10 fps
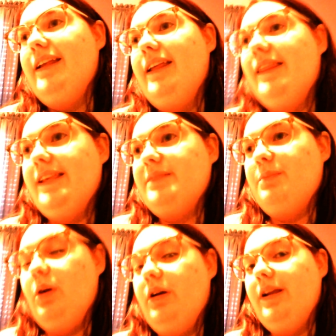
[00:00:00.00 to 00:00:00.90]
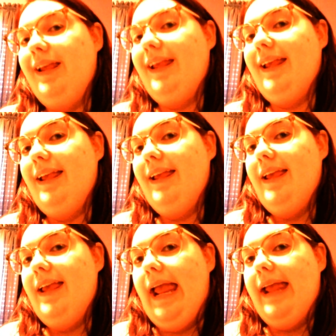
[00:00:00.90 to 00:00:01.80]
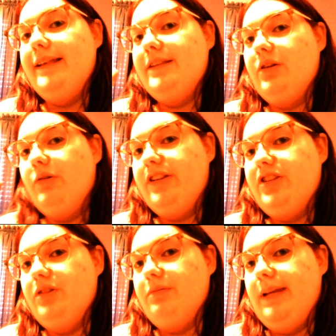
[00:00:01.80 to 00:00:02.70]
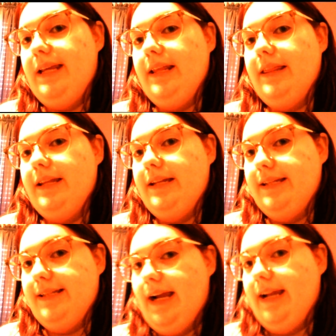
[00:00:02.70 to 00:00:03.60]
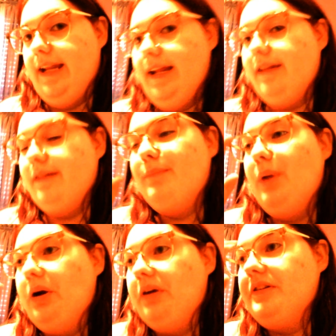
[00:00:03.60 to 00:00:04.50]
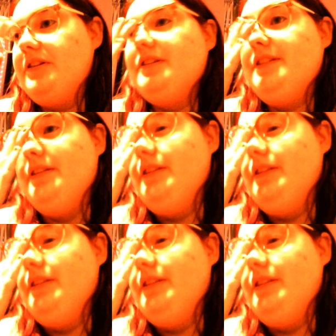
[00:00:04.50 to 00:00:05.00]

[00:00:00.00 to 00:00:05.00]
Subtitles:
in this part, is going to be the designing part. So the